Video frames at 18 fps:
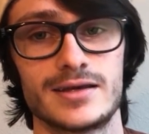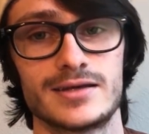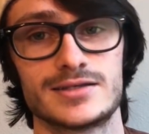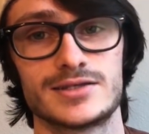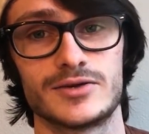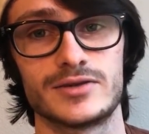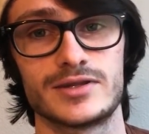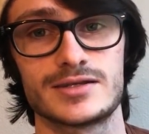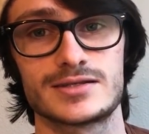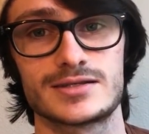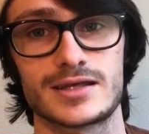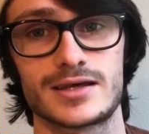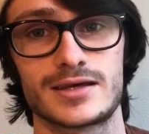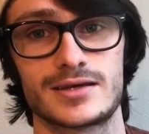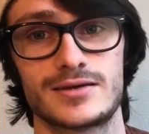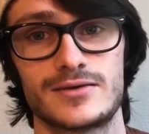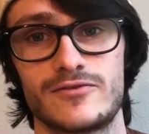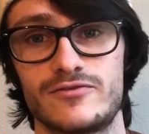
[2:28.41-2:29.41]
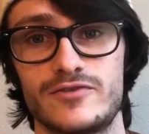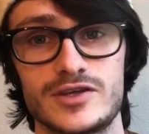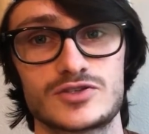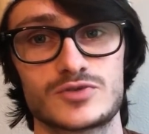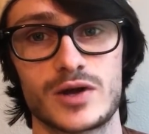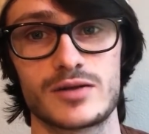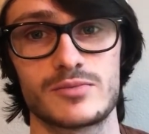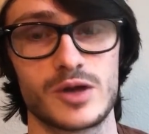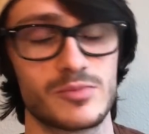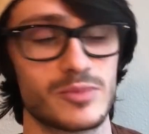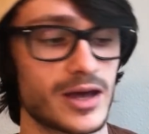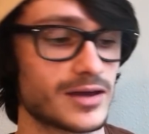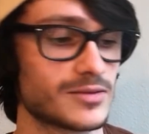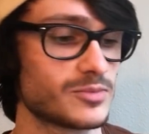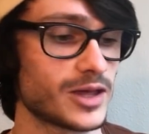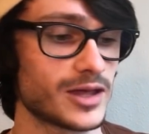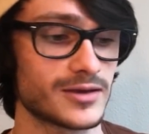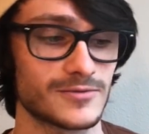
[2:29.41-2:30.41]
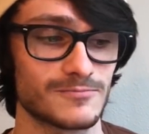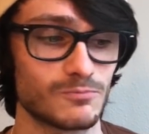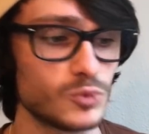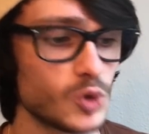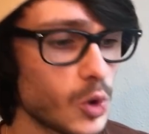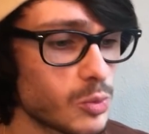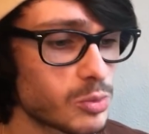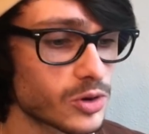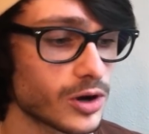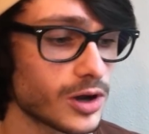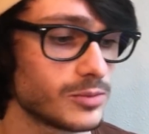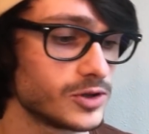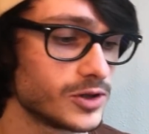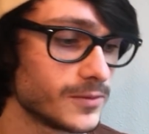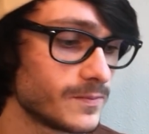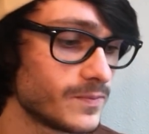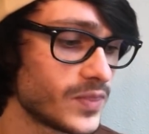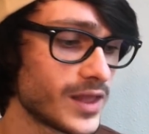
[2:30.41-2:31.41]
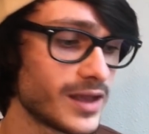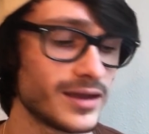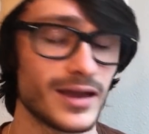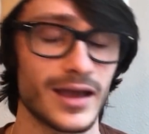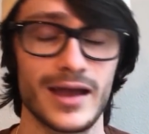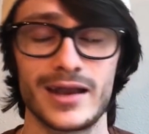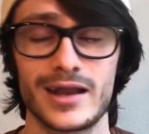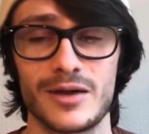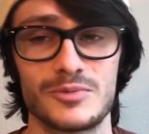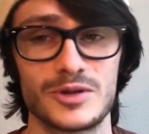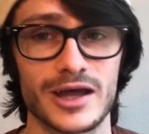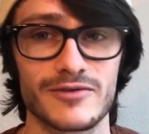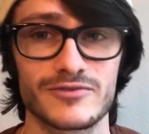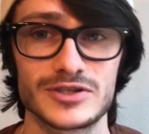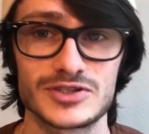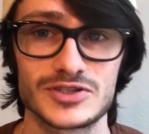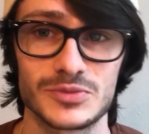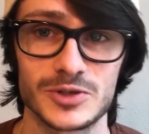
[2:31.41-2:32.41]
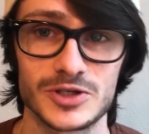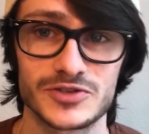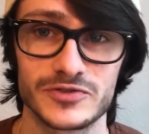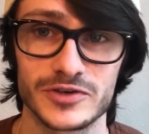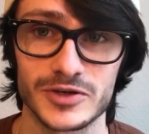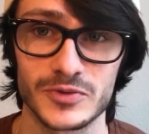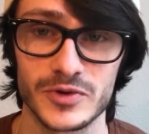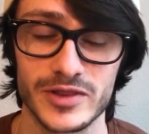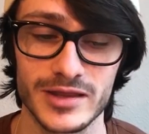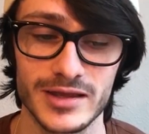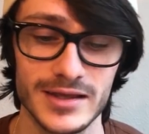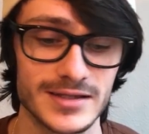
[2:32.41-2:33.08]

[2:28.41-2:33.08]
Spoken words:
So this thing fits right in my backpack, no problem, and I've been having so much fun with it.